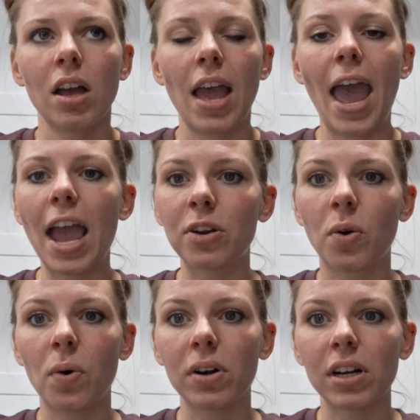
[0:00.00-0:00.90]

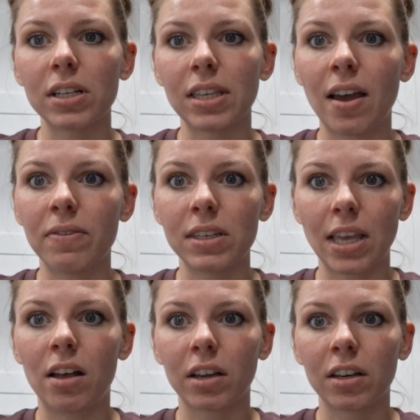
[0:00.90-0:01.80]
headquarters of this
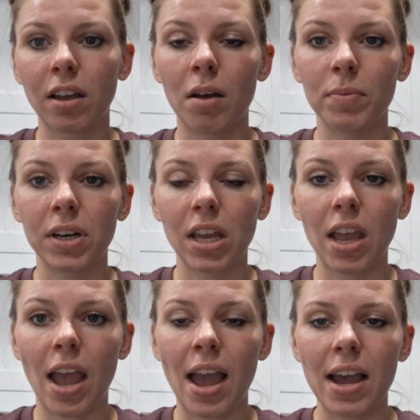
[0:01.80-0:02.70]
Elgen
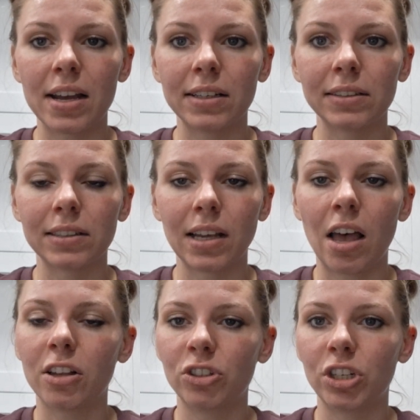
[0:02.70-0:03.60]
company and
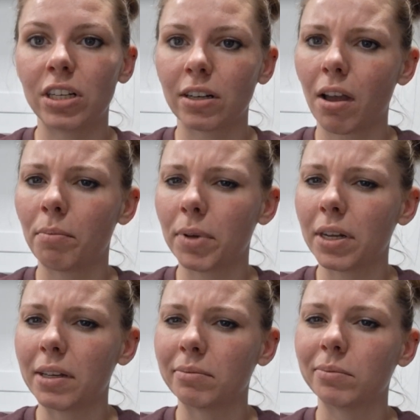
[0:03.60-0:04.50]
Elgen
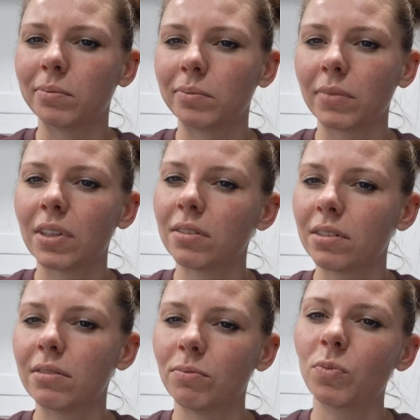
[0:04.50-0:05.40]
company.
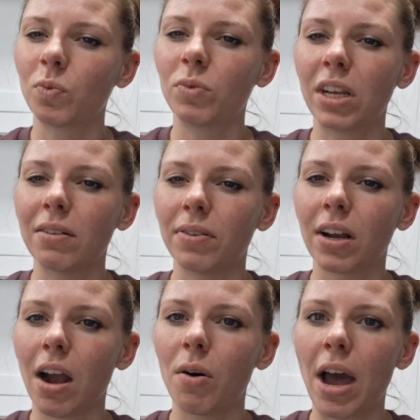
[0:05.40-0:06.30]
Need to
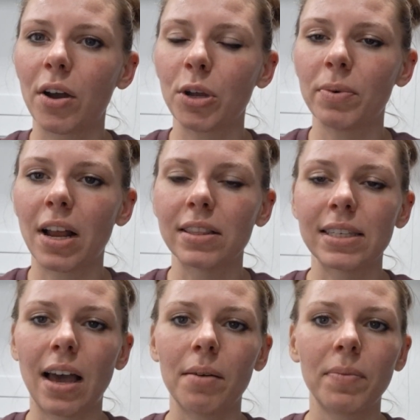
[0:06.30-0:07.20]
figure out how you pronounce
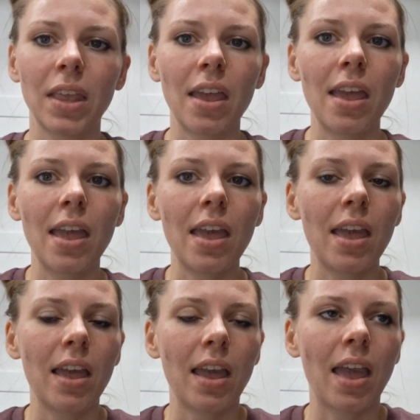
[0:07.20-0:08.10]
that.
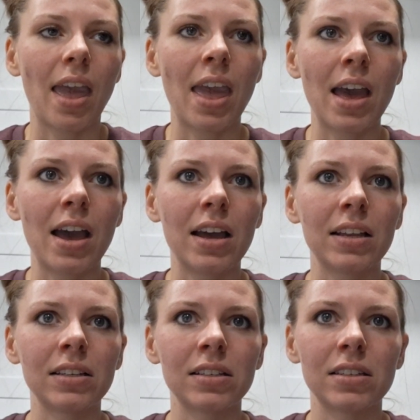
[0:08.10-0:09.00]

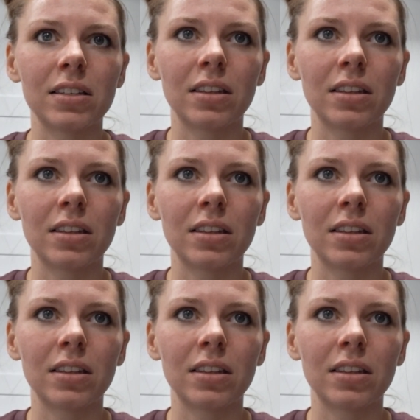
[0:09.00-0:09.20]
And